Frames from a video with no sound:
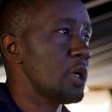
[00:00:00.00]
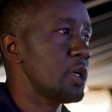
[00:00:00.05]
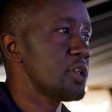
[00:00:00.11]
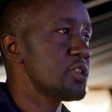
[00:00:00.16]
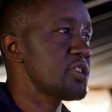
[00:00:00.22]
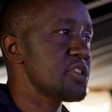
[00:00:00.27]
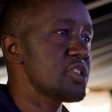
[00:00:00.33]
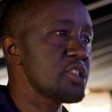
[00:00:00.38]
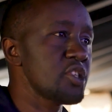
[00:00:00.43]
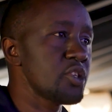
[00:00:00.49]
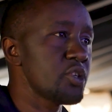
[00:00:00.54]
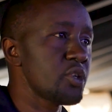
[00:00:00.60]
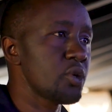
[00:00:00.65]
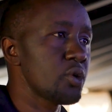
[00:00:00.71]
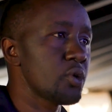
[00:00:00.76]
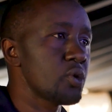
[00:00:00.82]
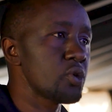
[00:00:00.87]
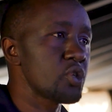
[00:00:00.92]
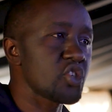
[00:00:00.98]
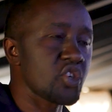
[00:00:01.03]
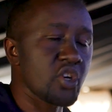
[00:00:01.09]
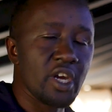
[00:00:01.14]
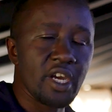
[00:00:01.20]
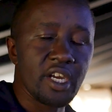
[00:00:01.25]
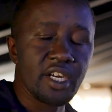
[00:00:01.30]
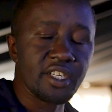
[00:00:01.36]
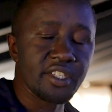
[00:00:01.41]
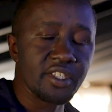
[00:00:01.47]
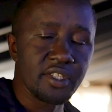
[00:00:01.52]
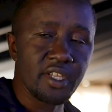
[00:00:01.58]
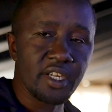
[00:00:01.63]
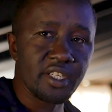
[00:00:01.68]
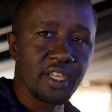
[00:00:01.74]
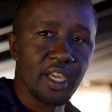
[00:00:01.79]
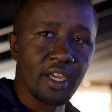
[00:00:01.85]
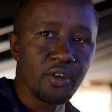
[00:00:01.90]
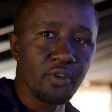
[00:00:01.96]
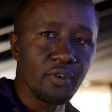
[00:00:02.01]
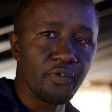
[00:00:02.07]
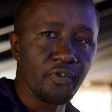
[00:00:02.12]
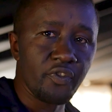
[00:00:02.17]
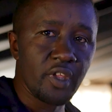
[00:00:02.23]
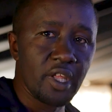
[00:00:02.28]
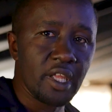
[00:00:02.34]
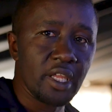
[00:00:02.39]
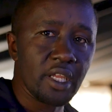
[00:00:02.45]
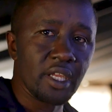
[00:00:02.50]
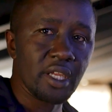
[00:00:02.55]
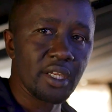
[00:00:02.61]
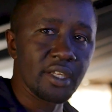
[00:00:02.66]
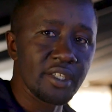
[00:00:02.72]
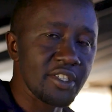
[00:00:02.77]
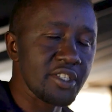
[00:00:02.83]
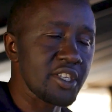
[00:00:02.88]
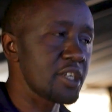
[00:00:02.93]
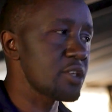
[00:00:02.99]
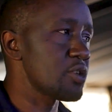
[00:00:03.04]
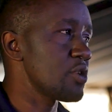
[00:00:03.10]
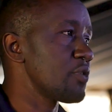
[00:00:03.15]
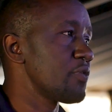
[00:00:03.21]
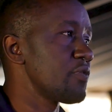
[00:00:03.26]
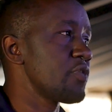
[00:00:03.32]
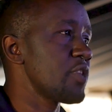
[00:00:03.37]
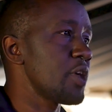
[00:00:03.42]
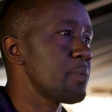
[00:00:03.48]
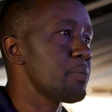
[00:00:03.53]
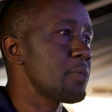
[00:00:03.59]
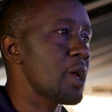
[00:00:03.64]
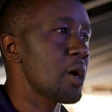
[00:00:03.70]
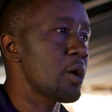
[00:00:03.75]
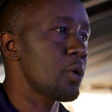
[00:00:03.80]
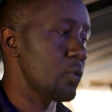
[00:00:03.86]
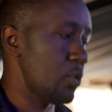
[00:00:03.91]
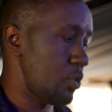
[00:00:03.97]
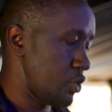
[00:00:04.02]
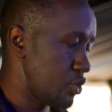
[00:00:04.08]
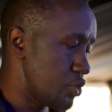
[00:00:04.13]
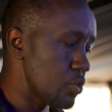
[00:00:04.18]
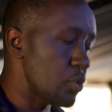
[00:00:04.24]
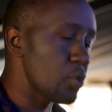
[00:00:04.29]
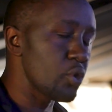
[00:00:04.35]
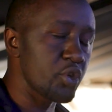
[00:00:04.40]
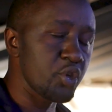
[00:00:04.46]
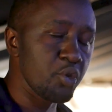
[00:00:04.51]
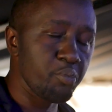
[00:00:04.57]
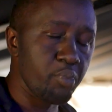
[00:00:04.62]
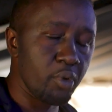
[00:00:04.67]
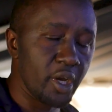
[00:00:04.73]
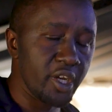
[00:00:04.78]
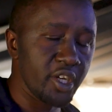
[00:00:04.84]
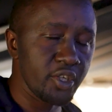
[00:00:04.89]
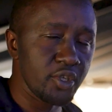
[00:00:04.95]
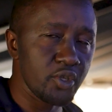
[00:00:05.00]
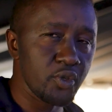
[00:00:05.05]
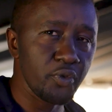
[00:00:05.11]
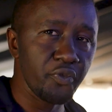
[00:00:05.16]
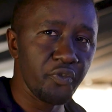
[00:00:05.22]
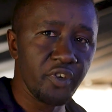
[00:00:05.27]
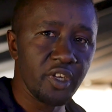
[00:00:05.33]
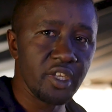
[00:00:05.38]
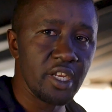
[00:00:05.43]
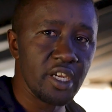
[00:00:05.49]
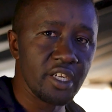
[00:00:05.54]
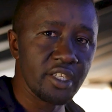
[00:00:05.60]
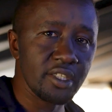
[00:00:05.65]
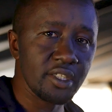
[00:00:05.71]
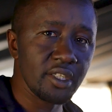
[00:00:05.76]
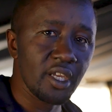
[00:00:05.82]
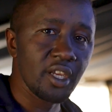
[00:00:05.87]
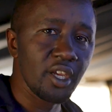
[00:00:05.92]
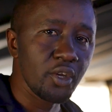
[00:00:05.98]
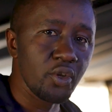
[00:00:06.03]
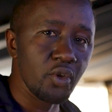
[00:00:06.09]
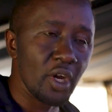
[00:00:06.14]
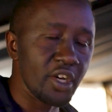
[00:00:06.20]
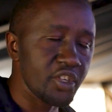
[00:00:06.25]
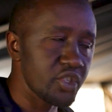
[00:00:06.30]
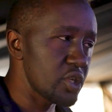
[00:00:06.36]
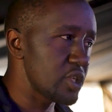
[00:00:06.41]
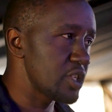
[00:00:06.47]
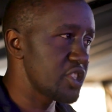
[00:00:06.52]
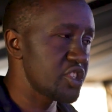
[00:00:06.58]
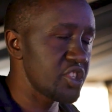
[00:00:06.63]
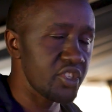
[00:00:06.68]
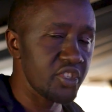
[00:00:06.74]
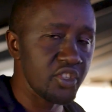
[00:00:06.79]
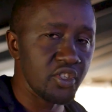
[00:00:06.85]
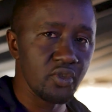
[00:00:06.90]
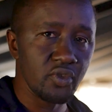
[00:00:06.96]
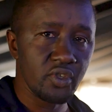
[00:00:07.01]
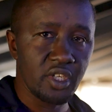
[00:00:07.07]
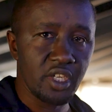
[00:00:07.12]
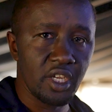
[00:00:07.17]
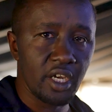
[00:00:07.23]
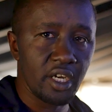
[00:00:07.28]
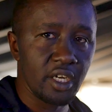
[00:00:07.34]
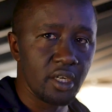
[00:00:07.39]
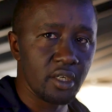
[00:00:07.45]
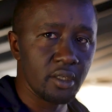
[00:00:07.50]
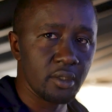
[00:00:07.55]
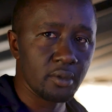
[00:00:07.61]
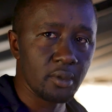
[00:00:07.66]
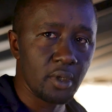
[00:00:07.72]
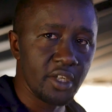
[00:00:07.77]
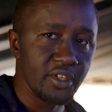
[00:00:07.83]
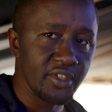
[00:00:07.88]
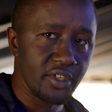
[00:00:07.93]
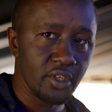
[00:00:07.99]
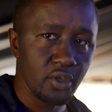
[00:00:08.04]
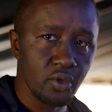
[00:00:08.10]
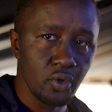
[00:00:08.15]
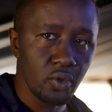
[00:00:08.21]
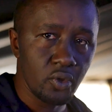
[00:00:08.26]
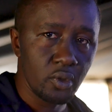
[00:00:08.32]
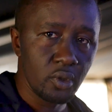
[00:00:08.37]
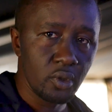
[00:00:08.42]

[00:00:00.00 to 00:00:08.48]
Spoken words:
stereo tracks, that kind of thing, instead of them now you occupying two faders, you're actually just using a single.